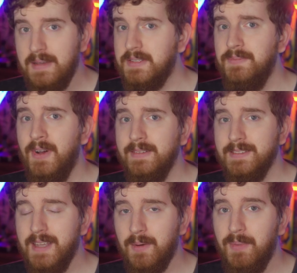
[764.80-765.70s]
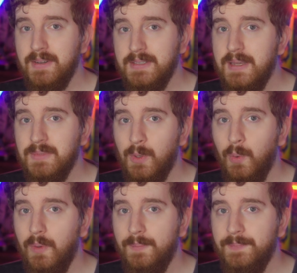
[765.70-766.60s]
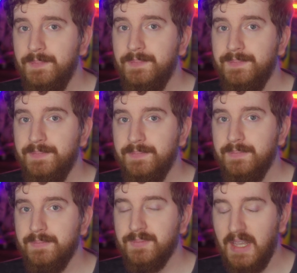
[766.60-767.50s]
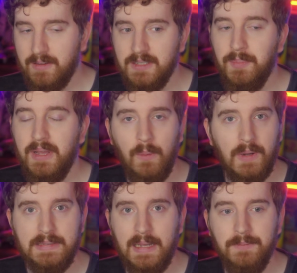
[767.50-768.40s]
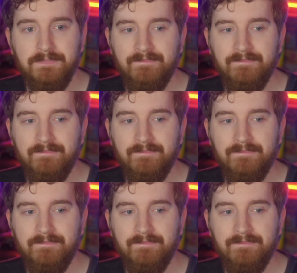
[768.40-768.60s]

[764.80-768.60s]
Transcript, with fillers: Have some fun. Cyberpunk seems cool. I'll get to play it one day.